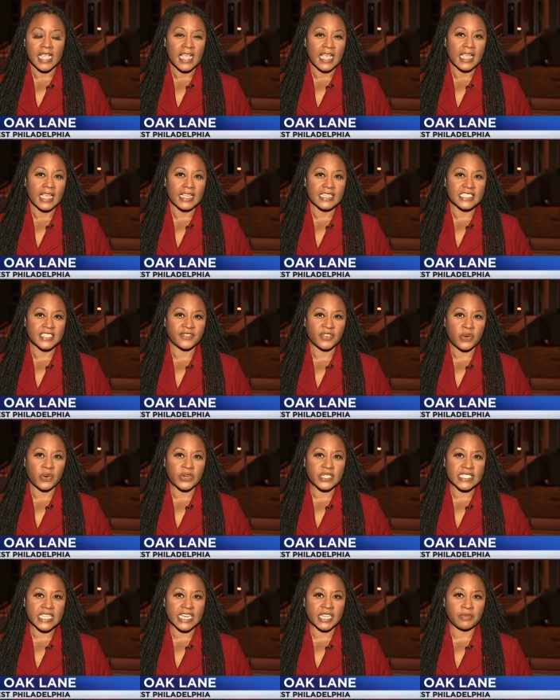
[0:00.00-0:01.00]
And of
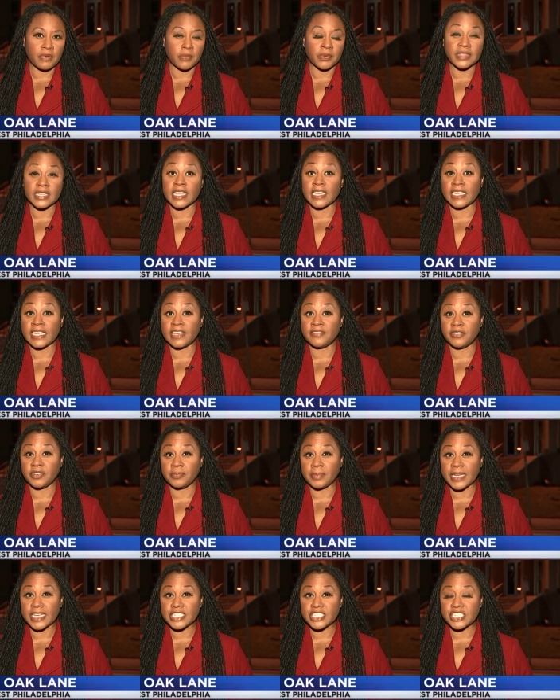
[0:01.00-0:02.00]
course, anyone with any
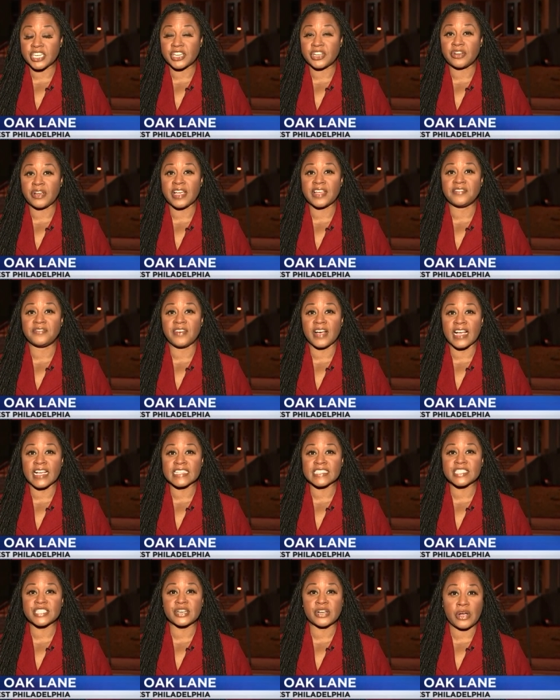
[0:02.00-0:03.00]
information, you're
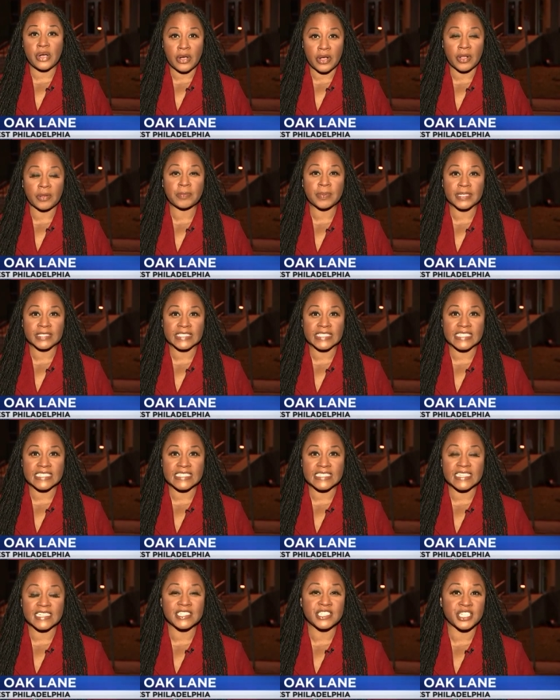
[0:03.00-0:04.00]
advised to call police.
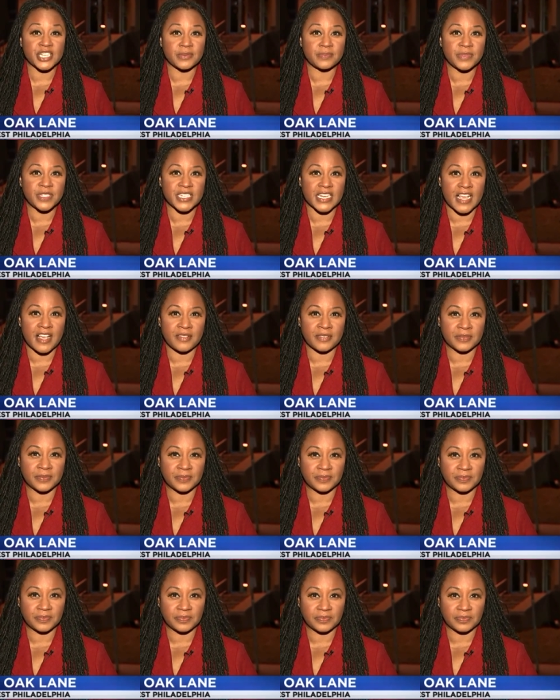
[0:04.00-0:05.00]
Jim, Janelle?
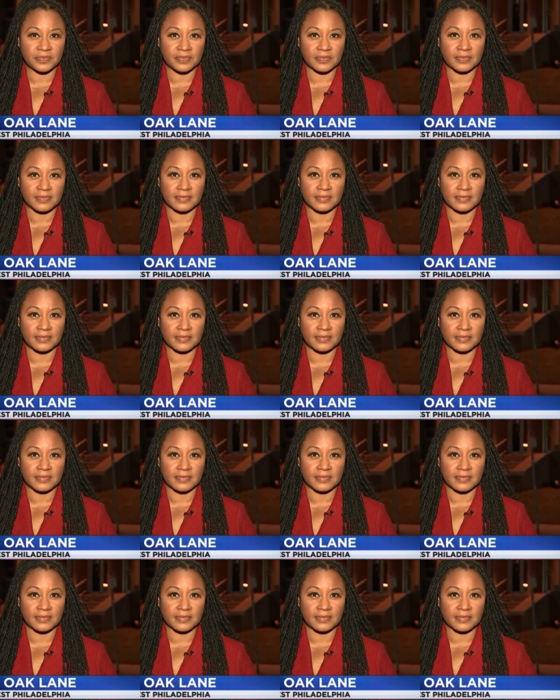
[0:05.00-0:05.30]
Thank you,